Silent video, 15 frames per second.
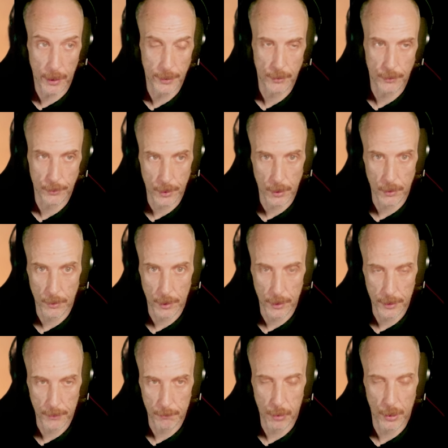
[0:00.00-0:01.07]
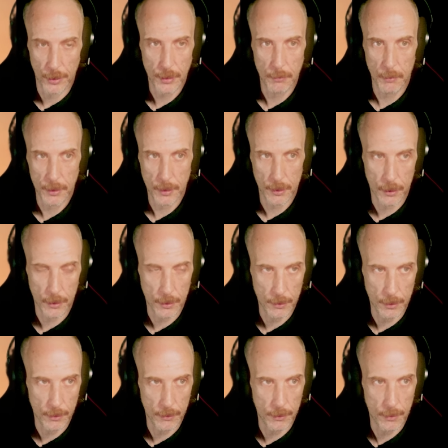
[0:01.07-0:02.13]
I don't know. Punishment?
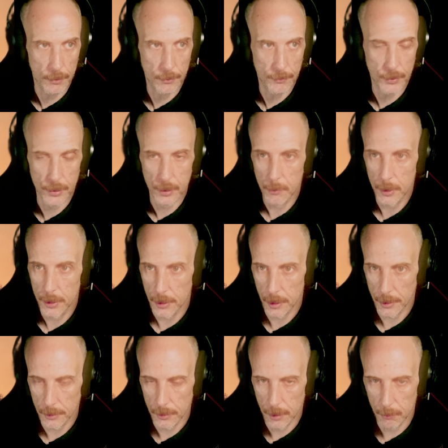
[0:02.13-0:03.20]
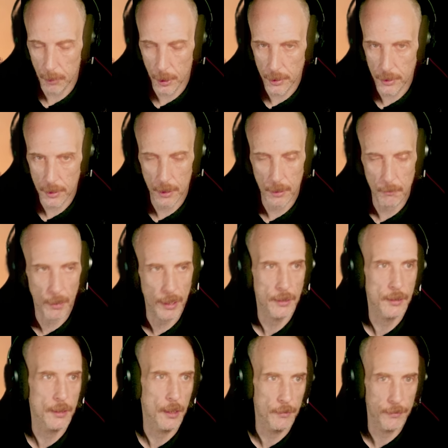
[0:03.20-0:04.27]
Or for some reason, I don't know. Punishing
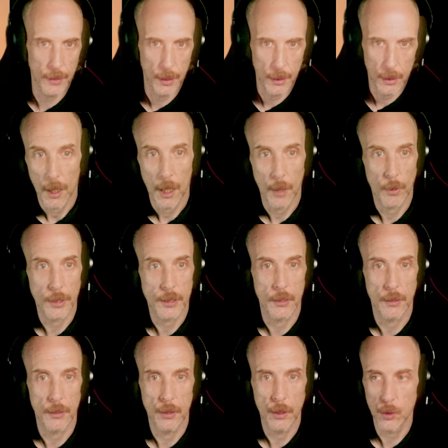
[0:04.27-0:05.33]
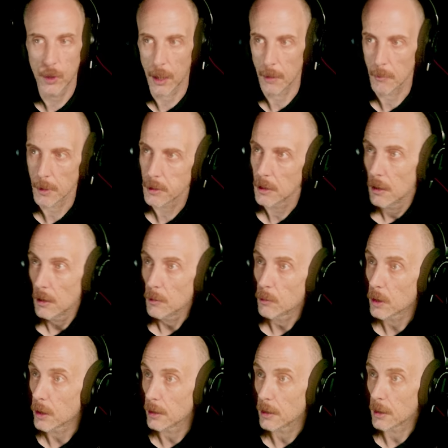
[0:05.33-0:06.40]
myself. I want to new game it.
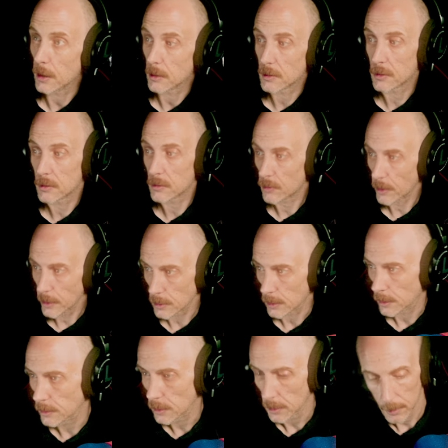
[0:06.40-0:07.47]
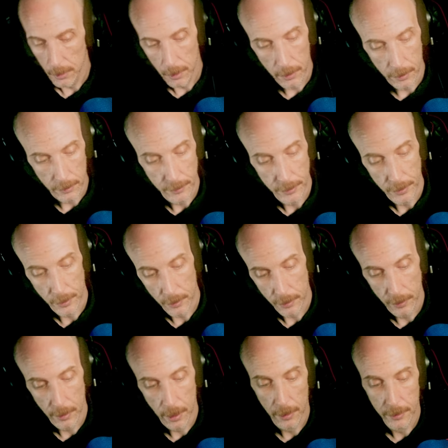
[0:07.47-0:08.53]
We're gonna get straight in and
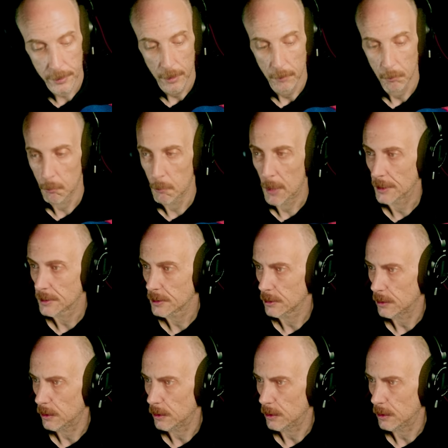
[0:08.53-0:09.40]
not mess